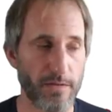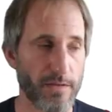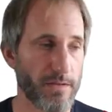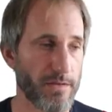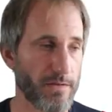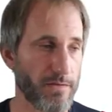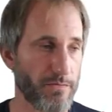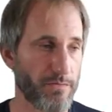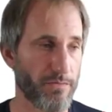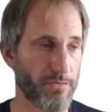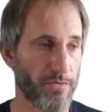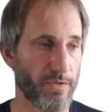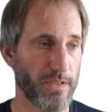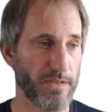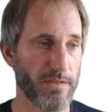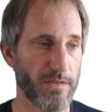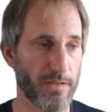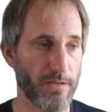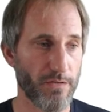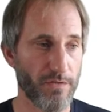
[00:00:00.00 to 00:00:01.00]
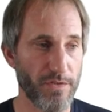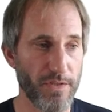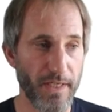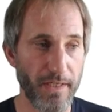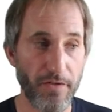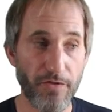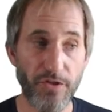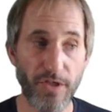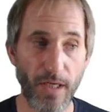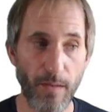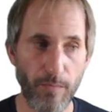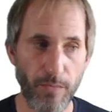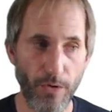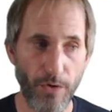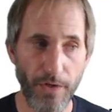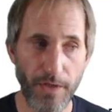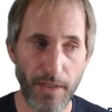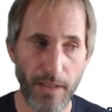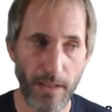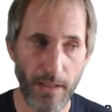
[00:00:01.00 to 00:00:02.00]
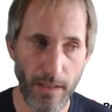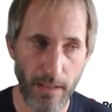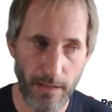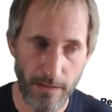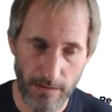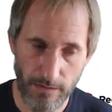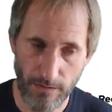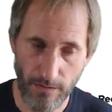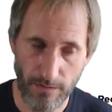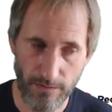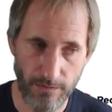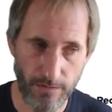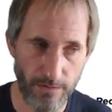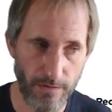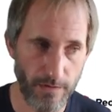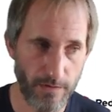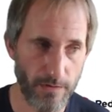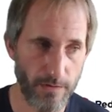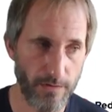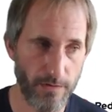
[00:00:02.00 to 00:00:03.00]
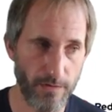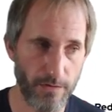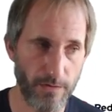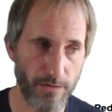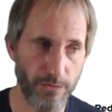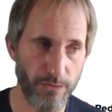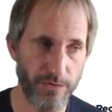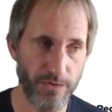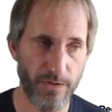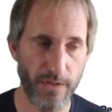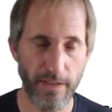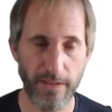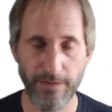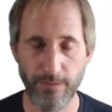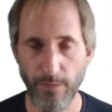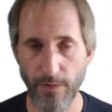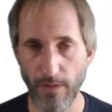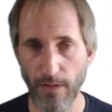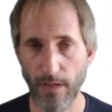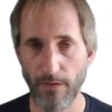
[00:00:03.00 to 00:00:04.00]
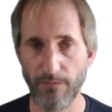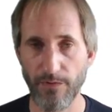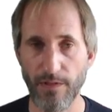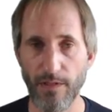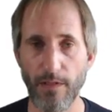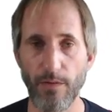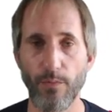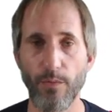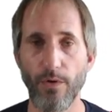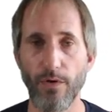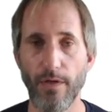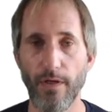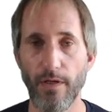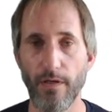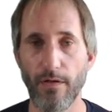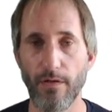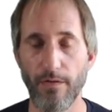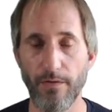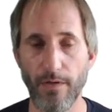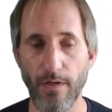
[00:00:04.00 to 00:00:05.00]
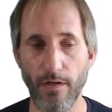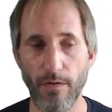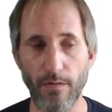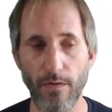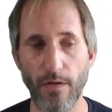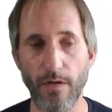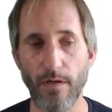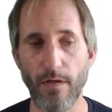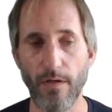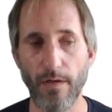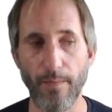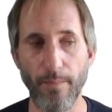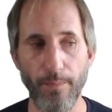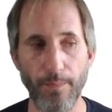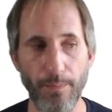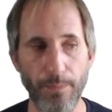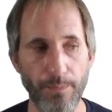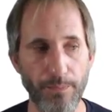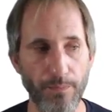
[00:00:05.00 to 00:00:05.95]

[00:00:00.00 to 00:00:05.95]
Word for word: This is the forensic container checkpointing, and this is also the, the use case we are currently working on our um,